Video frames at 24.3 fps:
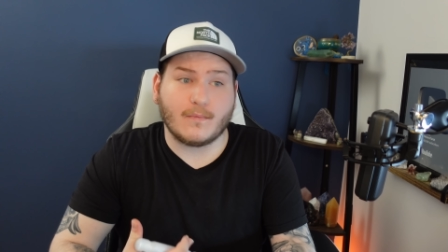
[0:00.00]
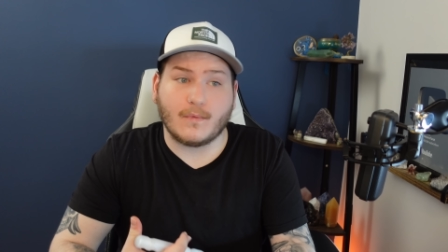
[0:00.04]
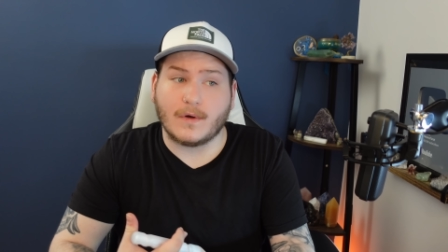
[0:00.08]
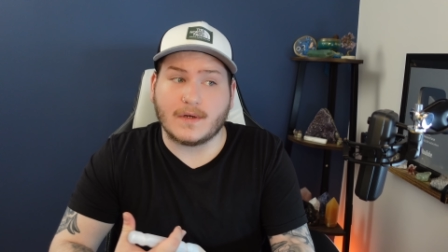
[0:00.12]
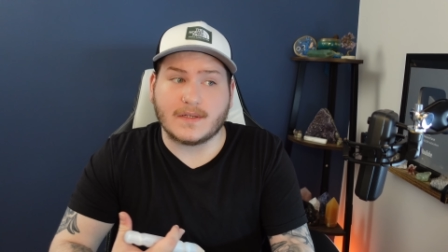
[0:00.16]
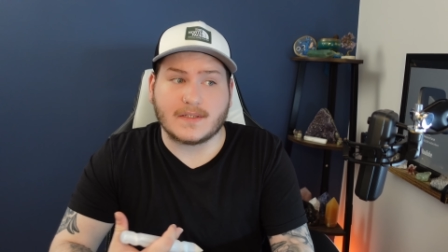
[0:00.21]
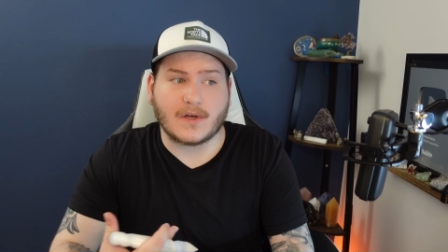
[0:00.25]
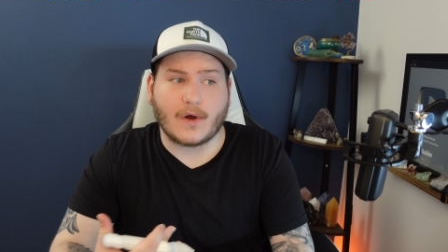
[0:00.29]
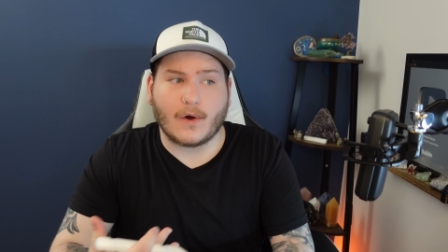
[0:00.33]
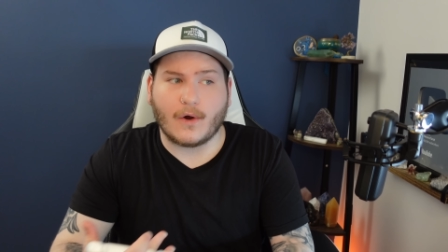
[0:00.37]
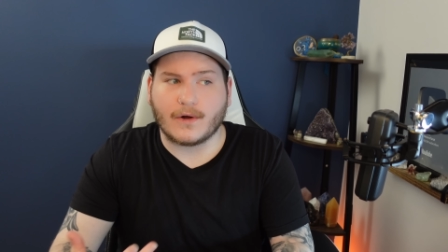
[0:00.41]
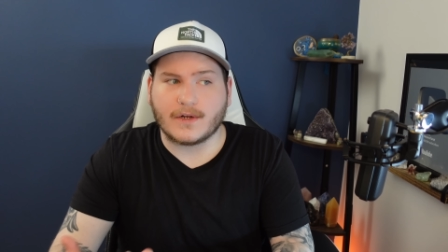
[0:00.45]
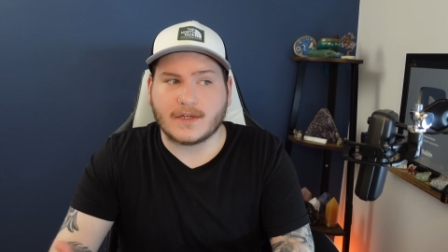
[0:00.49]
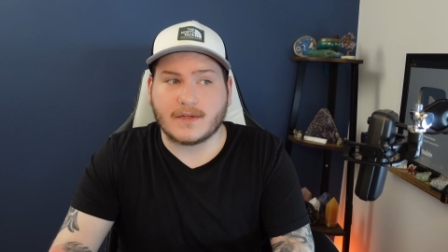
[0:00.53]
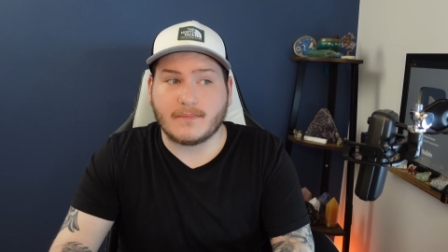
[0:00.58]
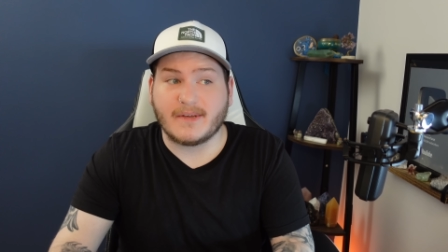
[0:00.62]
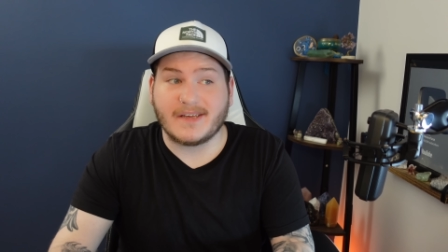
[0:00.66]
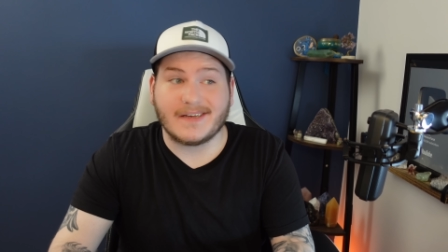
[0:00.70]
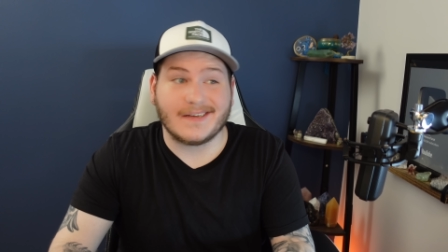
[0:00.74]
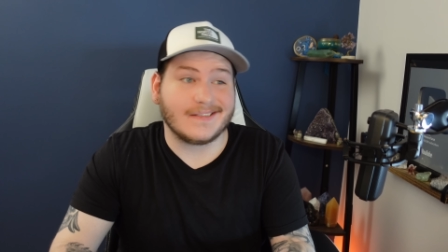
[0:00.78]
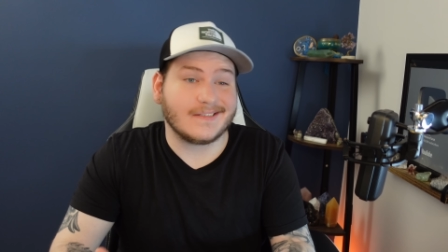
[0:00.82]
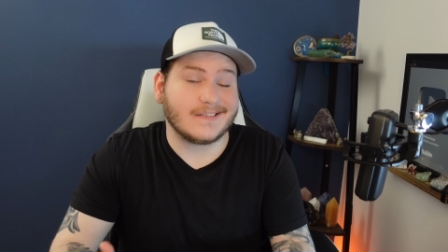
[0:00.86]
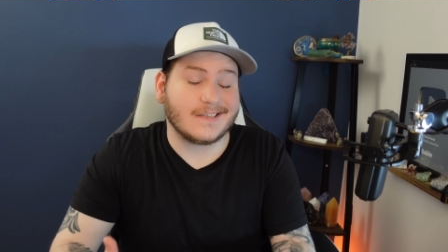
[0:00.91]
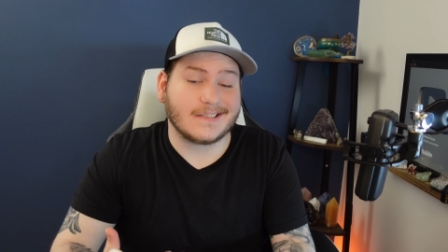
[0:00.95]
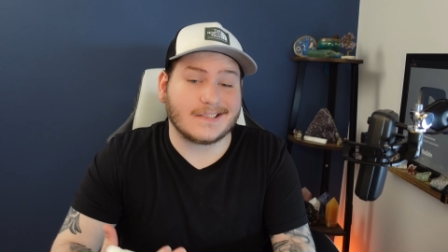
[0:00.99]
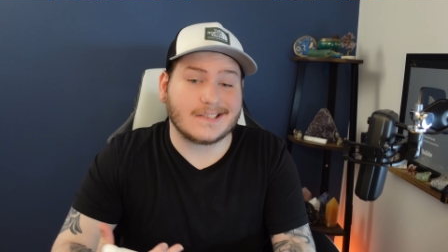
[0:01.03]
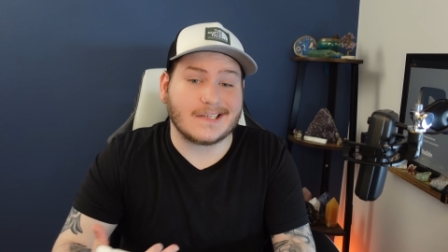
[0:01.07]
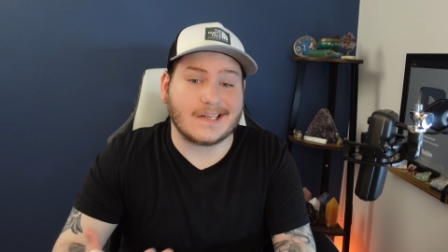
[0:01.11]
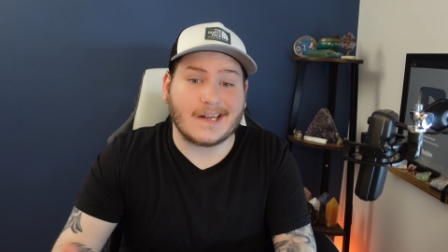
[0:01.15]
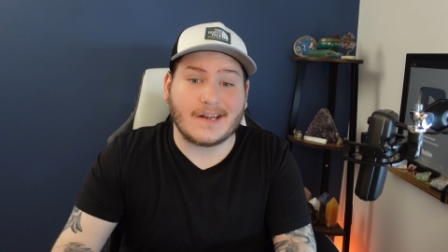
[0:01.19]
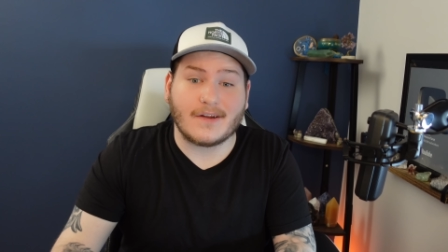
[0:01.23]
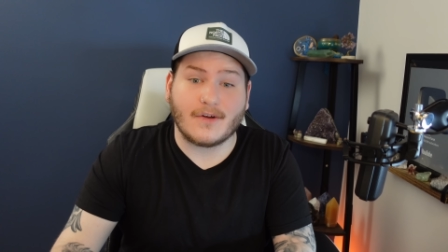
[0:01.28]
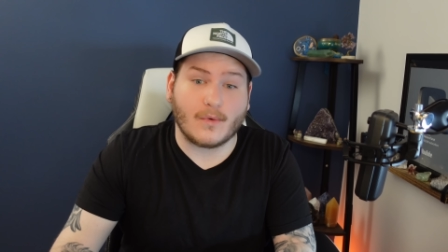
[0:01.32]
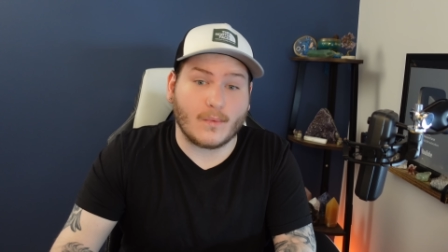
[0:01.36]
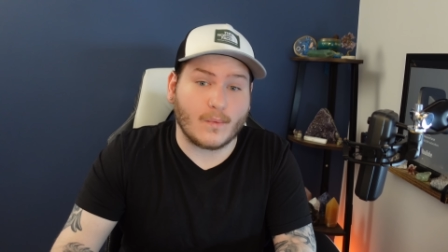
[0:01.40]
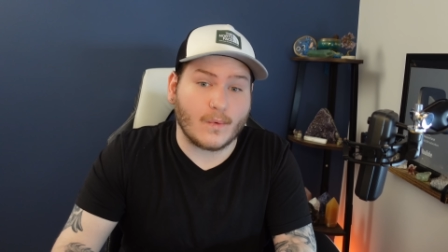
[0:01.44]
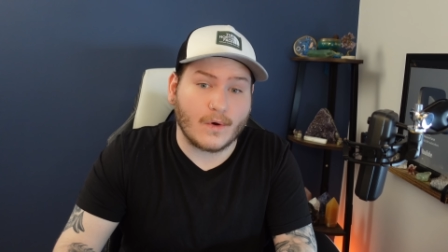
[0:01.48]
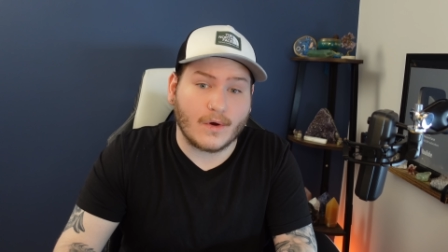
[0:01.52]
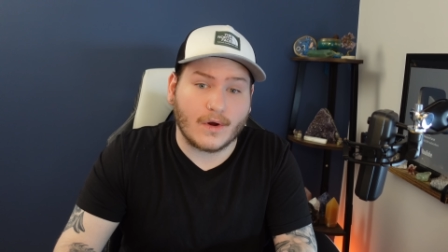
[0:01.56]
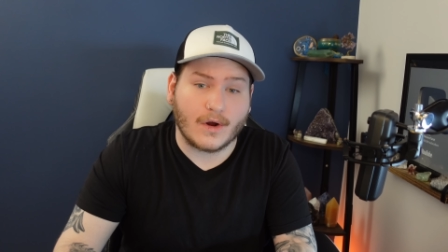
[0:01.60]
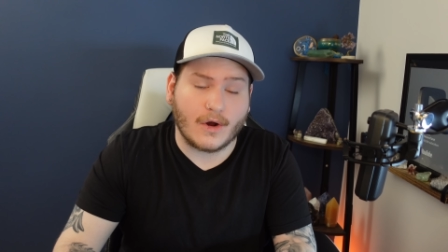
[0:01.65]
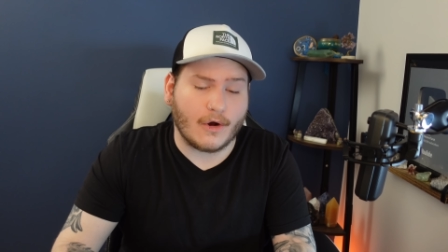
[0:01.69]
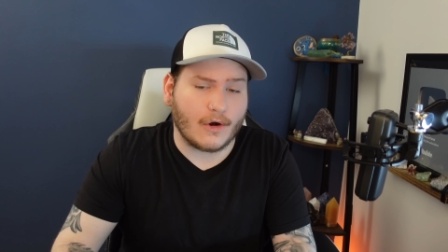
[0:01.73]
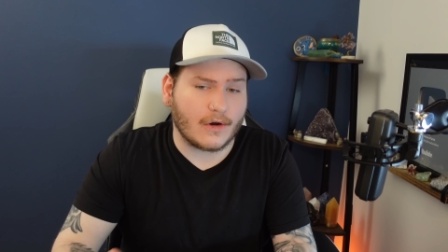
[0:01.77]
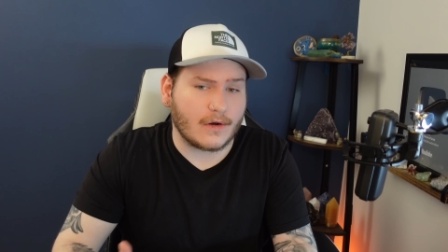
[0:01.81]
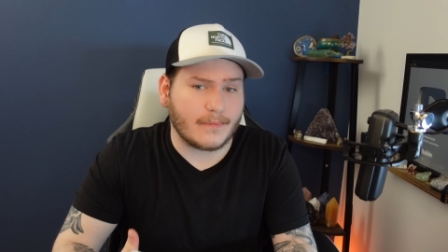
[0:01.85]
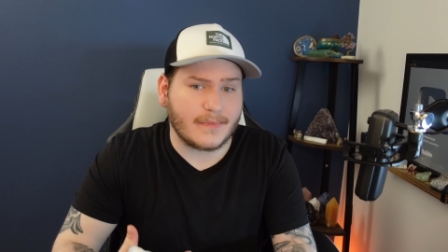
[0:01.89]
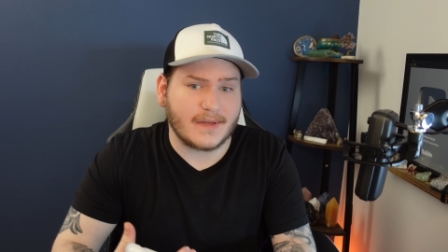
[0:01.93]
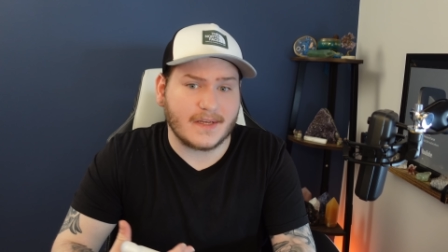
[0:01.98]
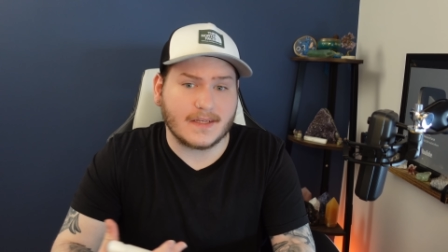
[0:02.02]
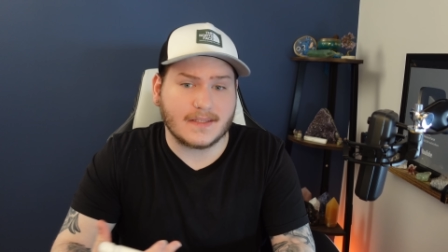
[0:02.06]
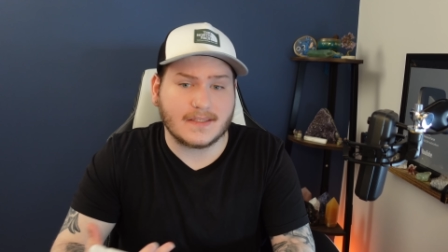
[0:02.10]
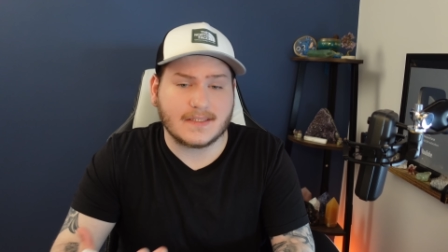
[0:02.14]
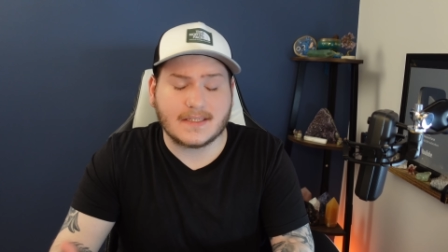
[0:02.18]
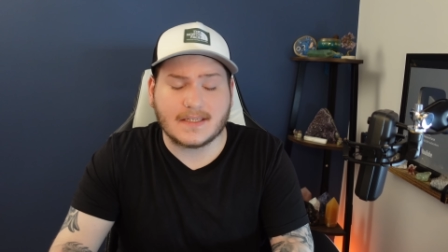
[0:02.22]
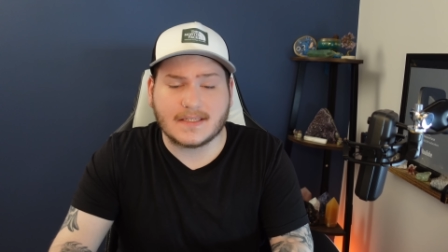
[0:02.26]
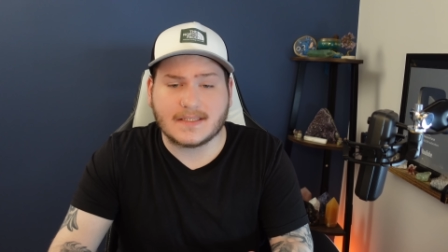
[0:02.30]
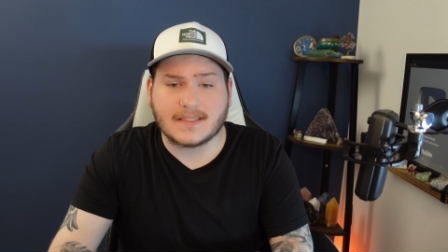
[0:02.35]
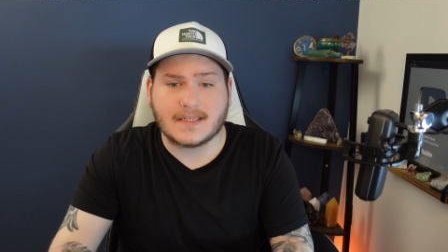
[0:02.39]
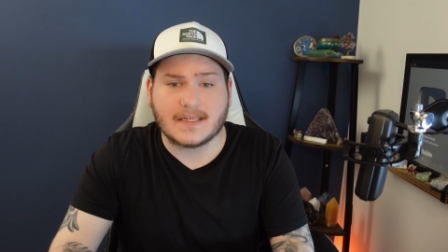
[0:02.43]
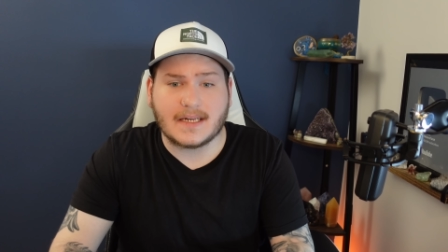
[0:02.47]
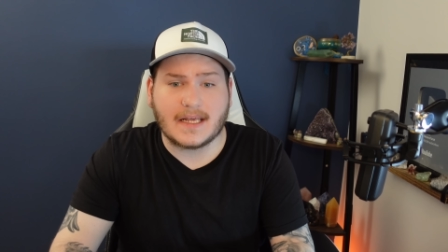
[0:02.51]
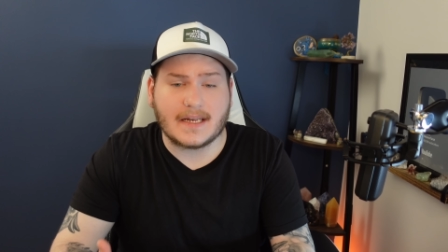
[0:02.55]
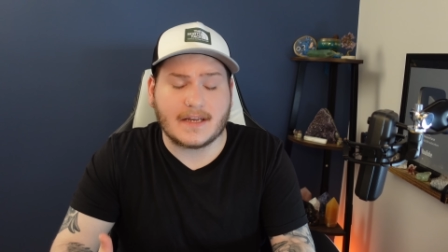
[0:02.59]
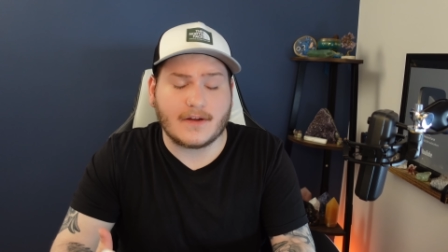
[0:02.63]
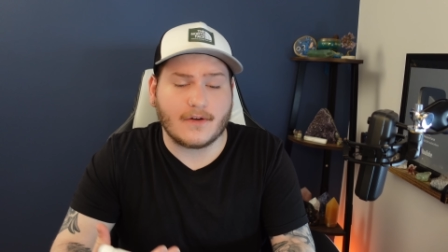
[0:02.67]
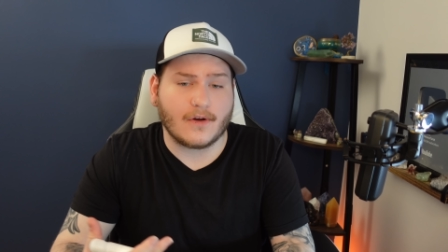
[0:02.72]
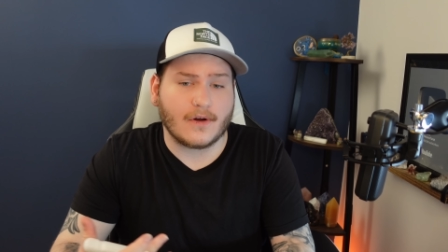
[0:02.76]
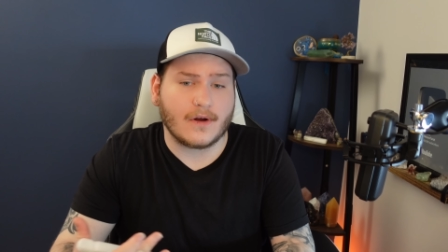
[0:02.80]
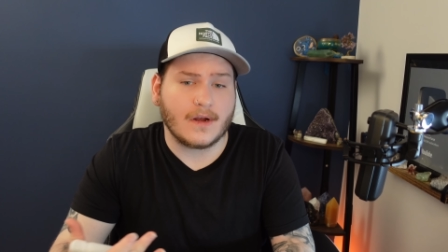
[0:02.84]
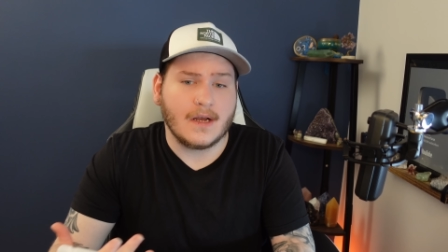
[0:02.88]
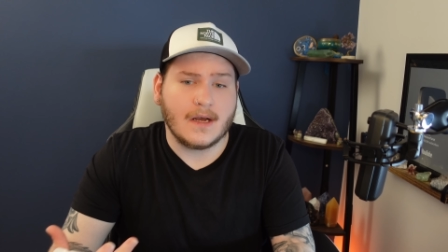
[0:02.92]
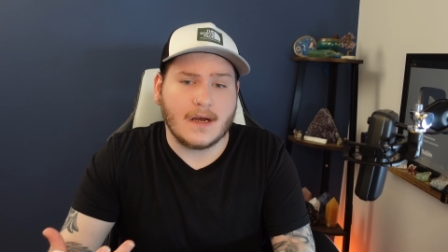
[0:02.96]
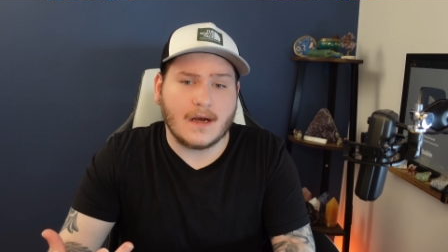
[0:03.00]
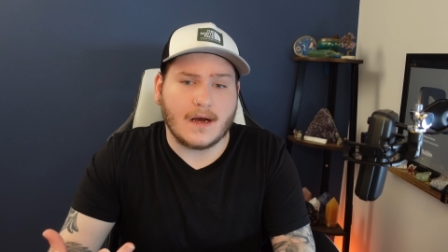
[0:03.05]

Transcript: was hard to be consistent in your work hard to be consistent in your